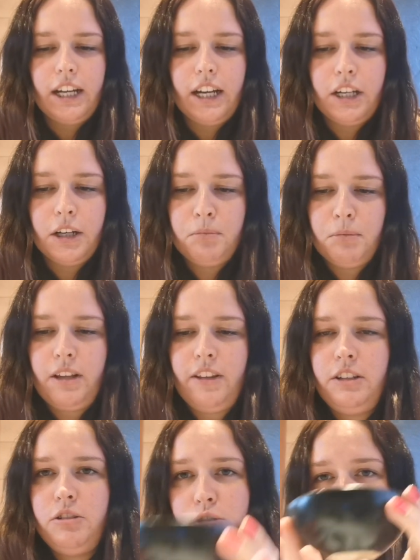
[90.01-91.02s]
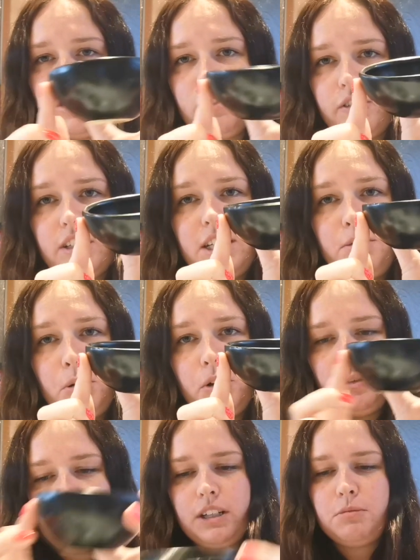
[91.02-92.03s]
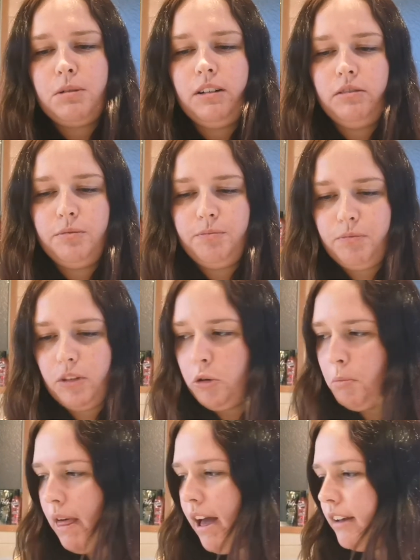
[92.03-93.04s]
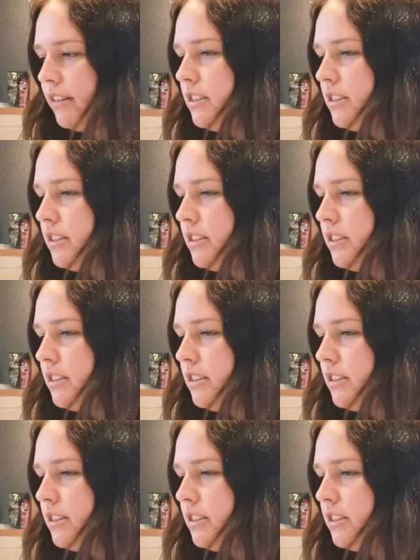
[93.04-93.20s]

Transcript: Um, and then you just obviously put your wax melt up there.